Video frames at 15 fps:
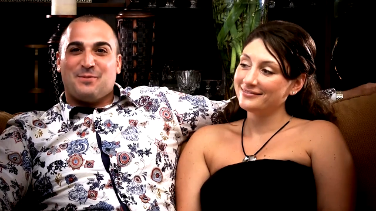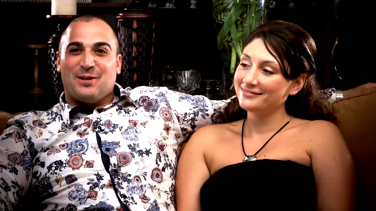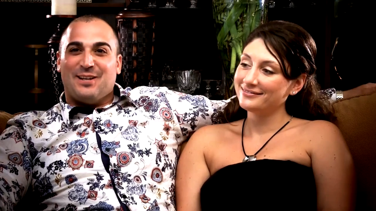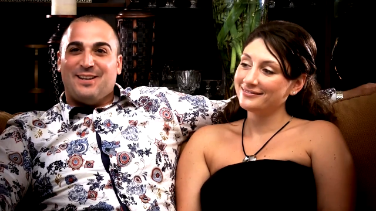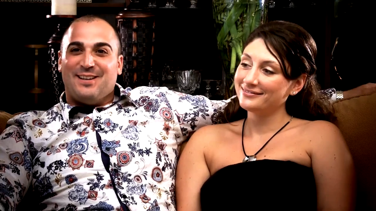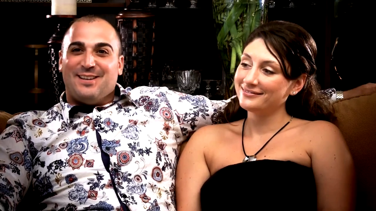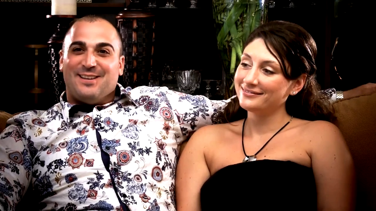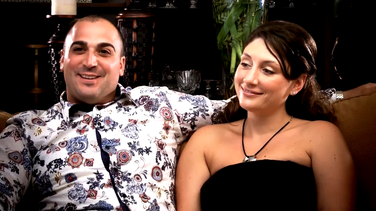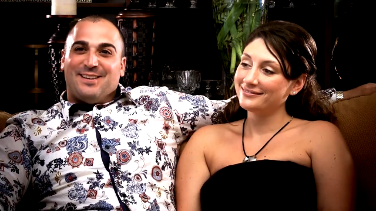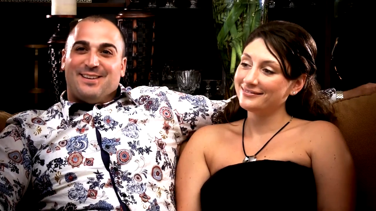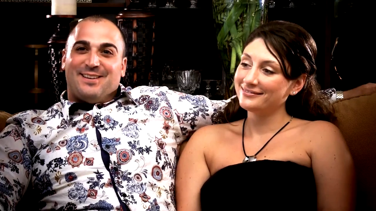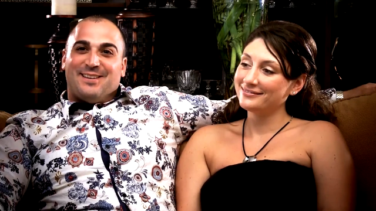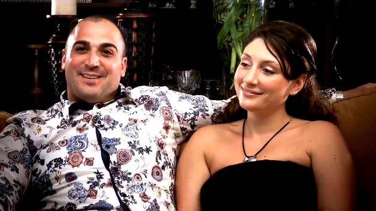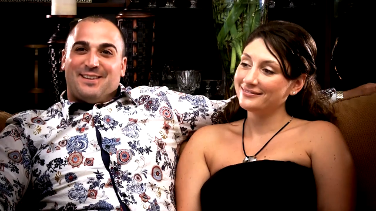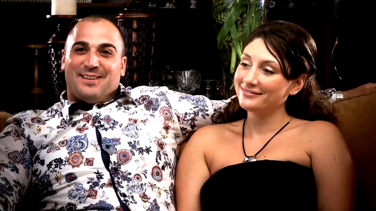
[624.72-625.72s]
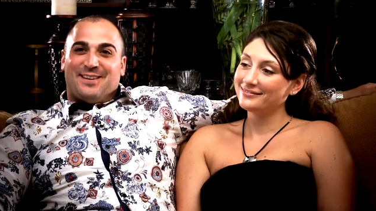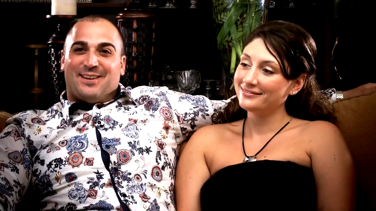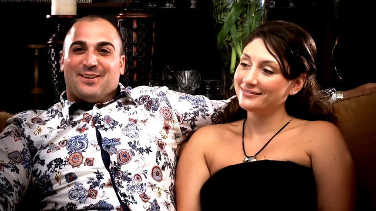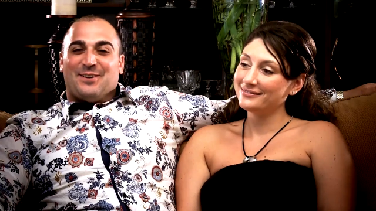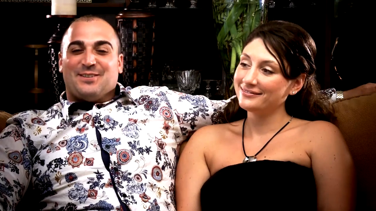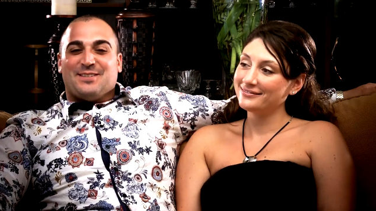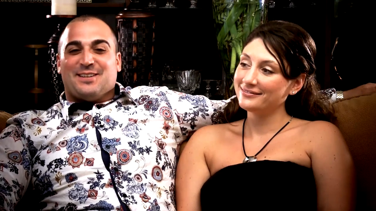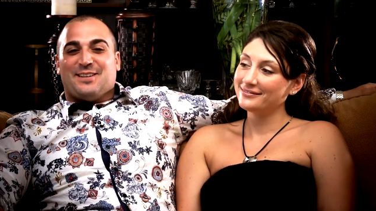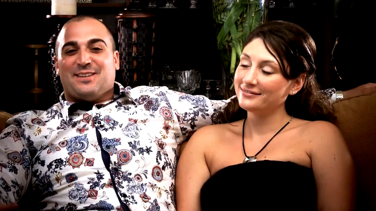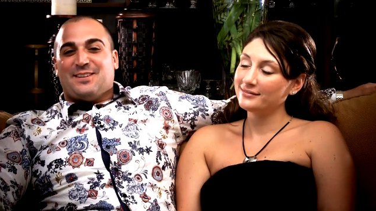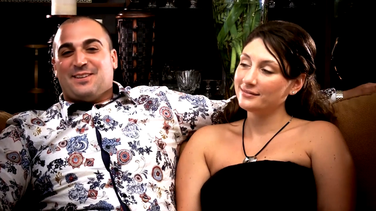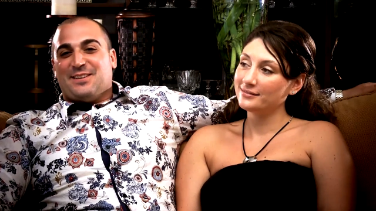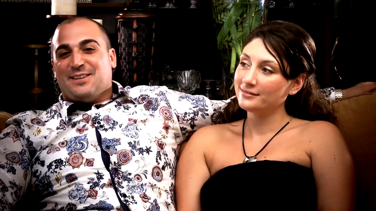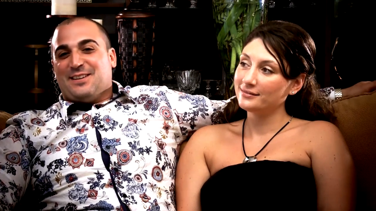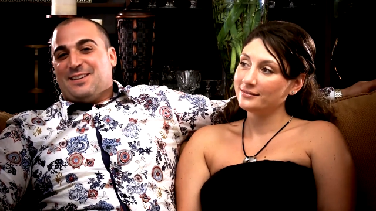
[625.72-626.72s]
Speaker 1: but you know, it's like
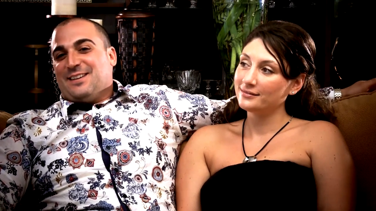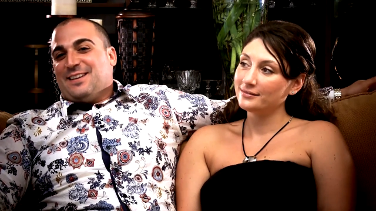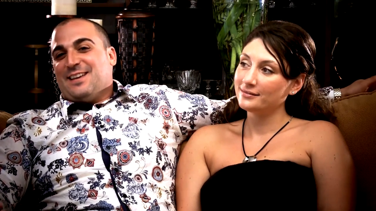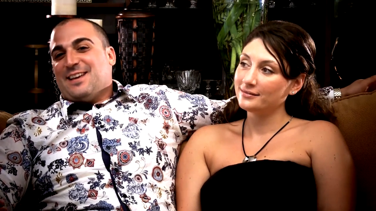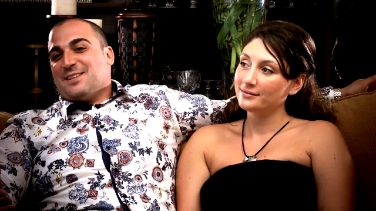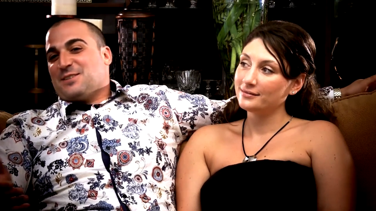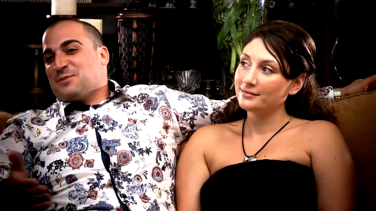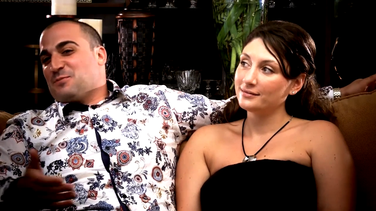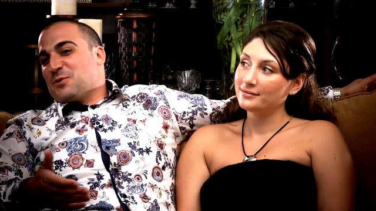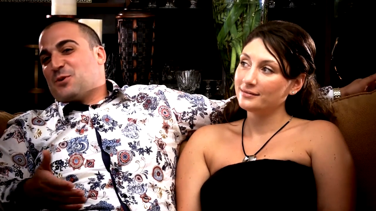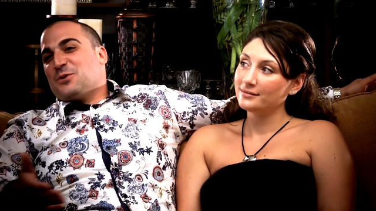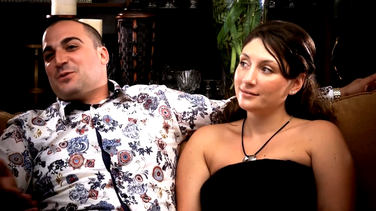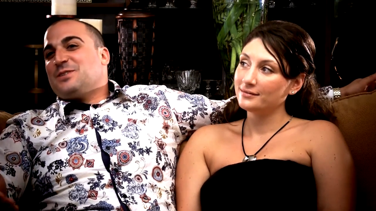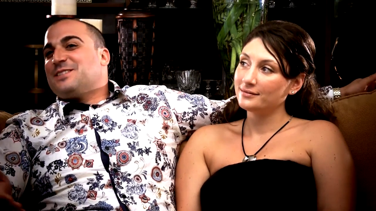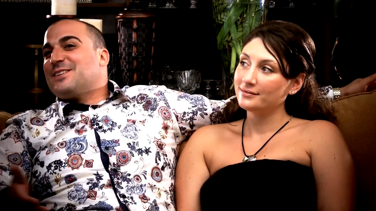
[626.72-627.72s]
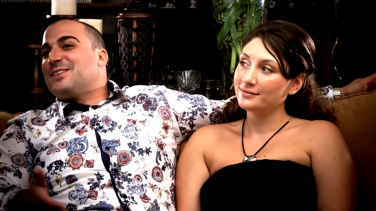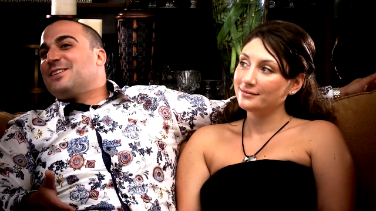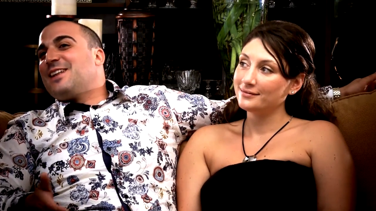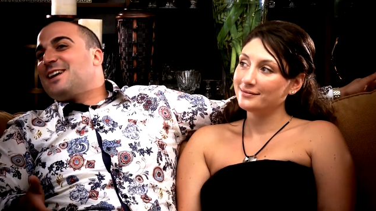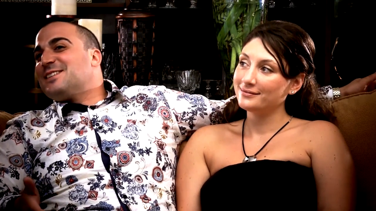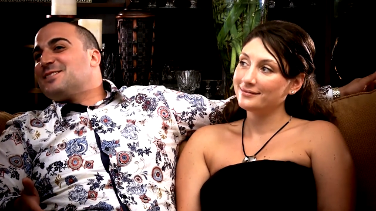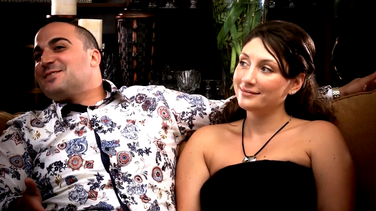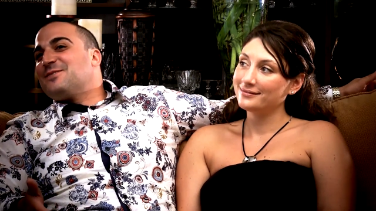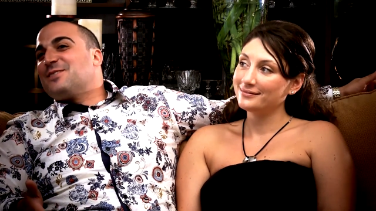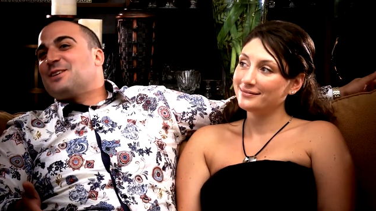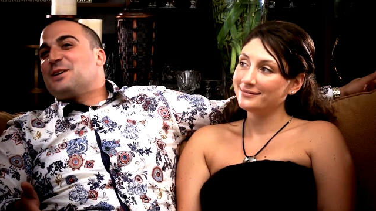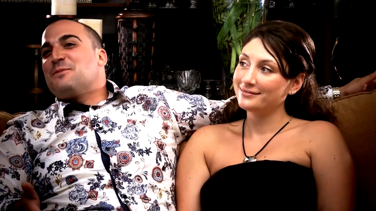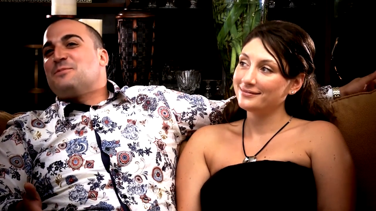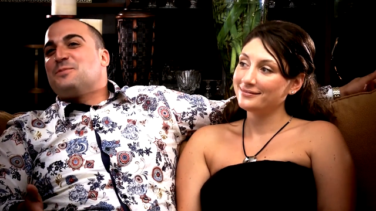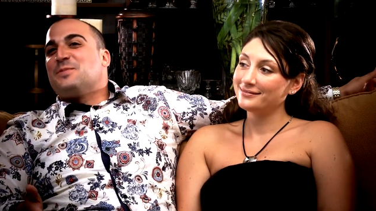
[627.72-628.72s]
can't just borrow his sunglasses for a couple